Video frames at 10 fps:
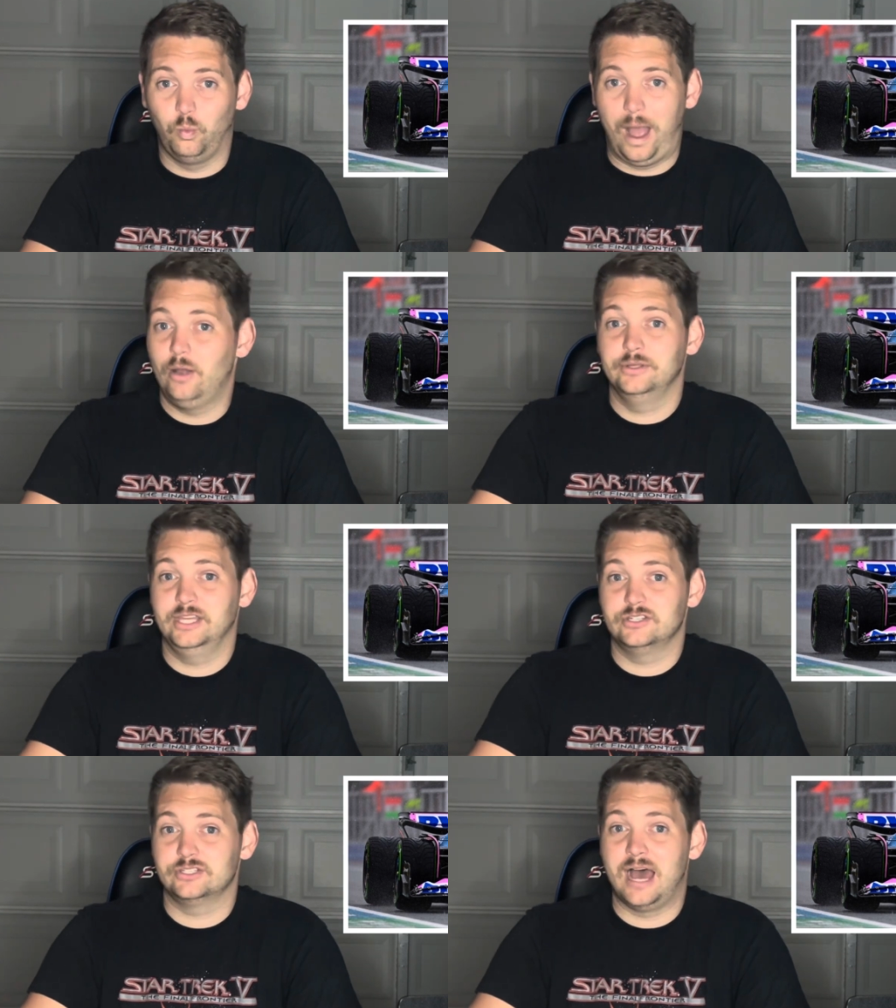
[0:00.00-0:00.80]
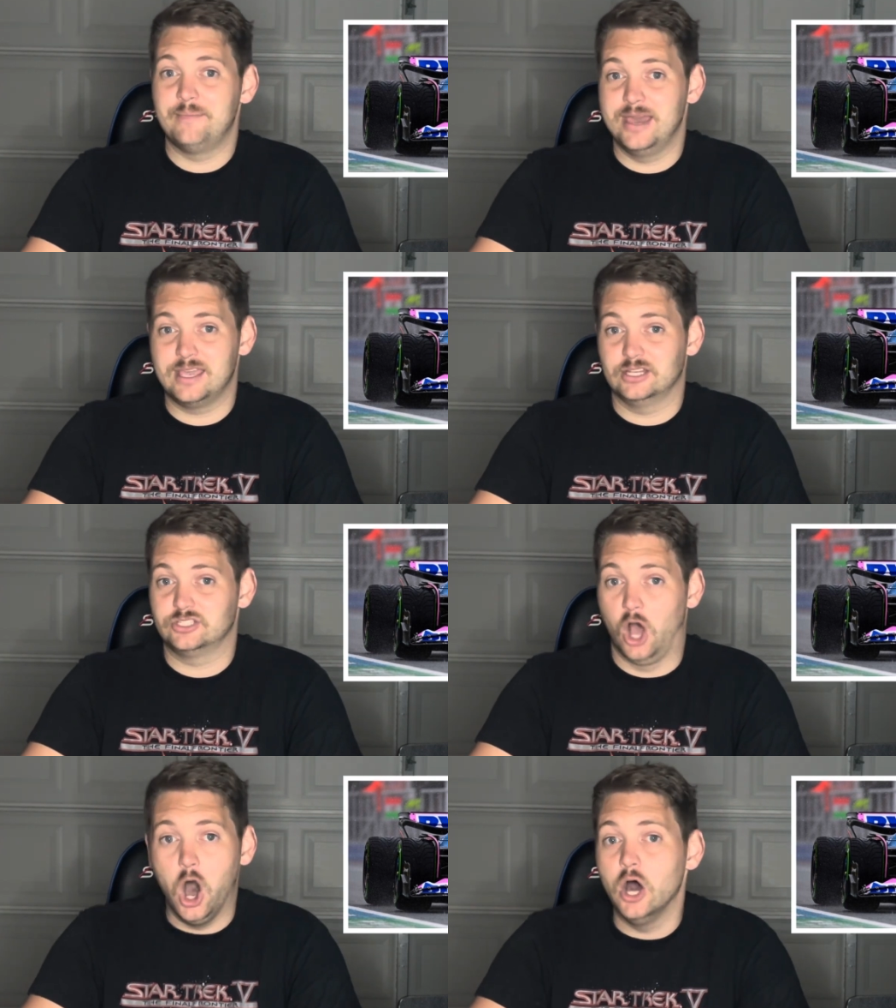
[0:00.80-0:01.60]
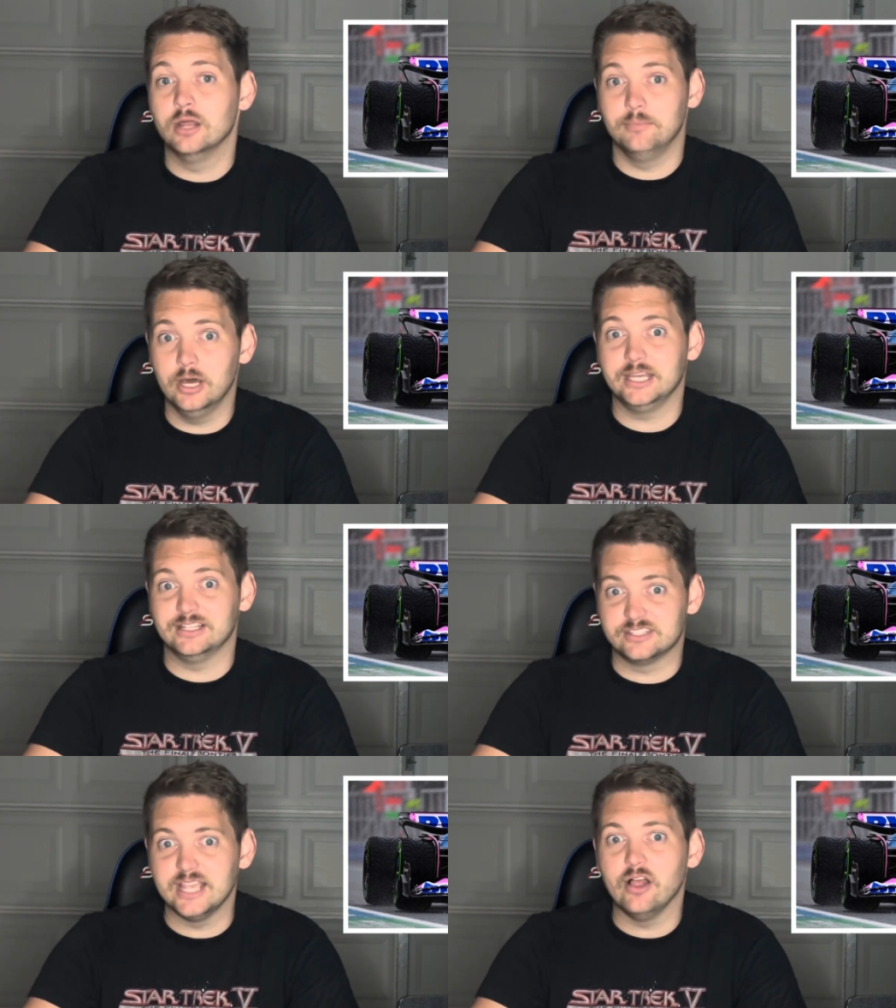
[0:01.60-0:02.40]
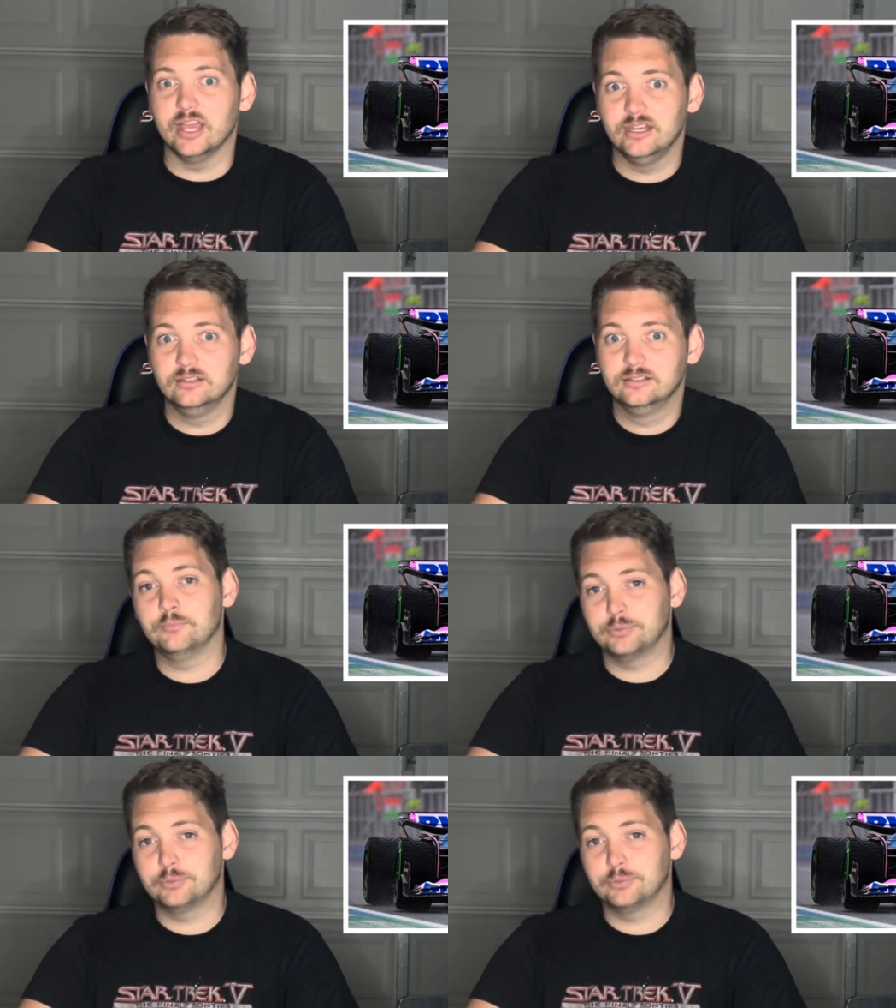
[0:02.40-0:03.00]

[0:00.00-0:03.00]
why would they just not make a ton of money and sell it?